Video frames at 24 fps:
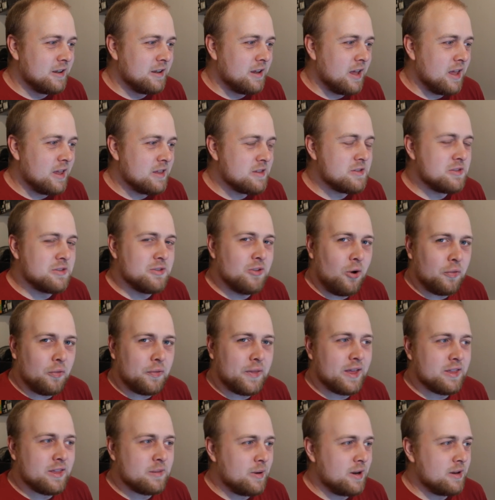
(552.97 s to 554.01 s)
It's not
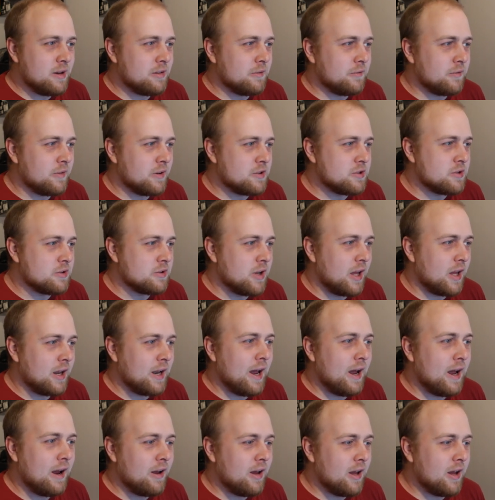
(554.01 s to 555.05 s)
that space efficient,
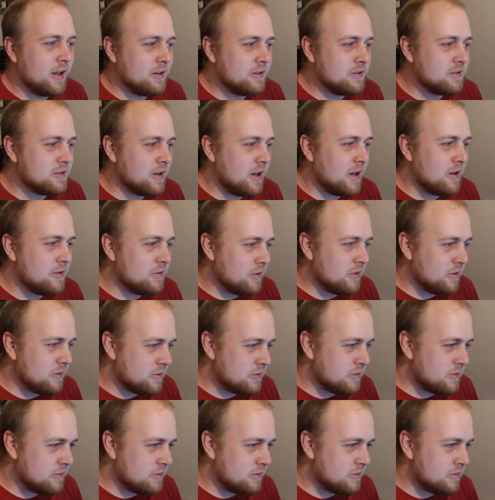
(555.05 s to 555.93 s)
and as you can